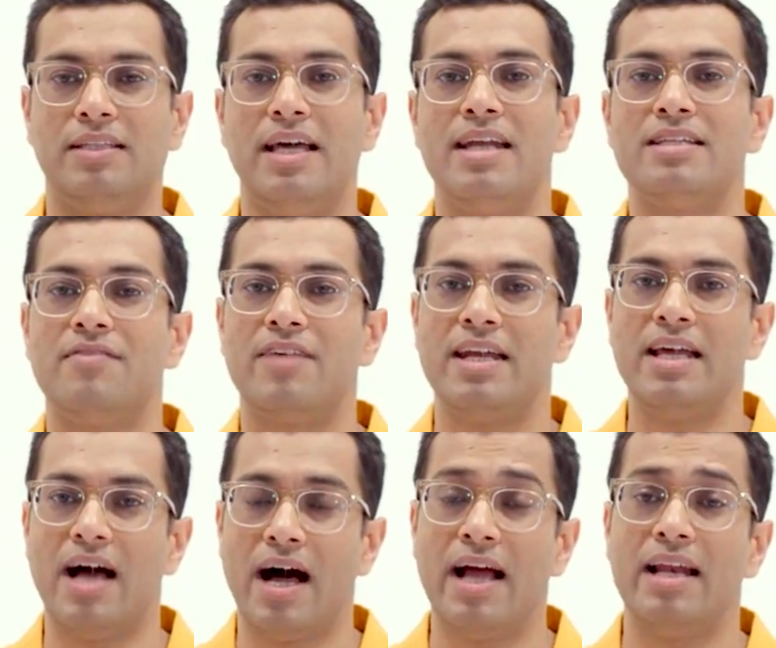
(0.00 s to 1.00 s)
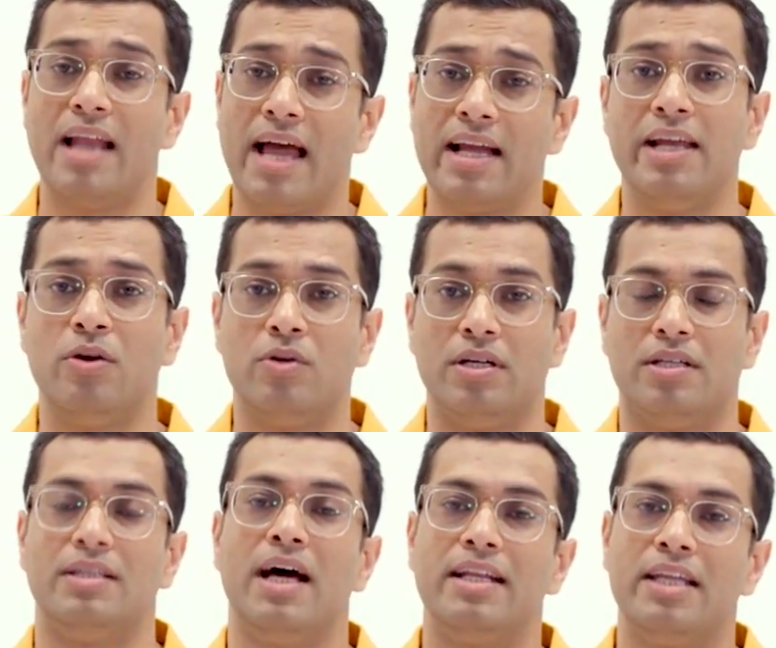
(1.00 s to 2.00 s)
there is a very high likelihood
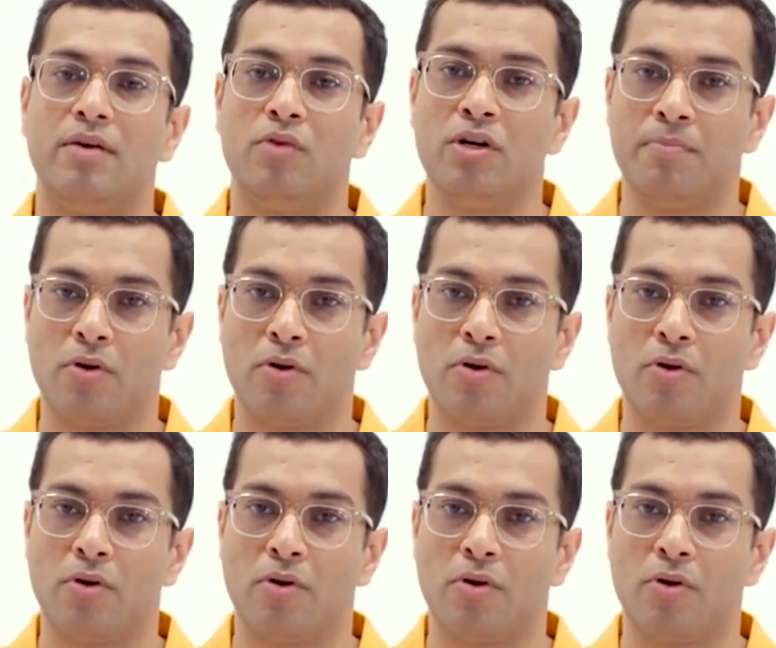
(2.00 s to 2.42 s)
that they would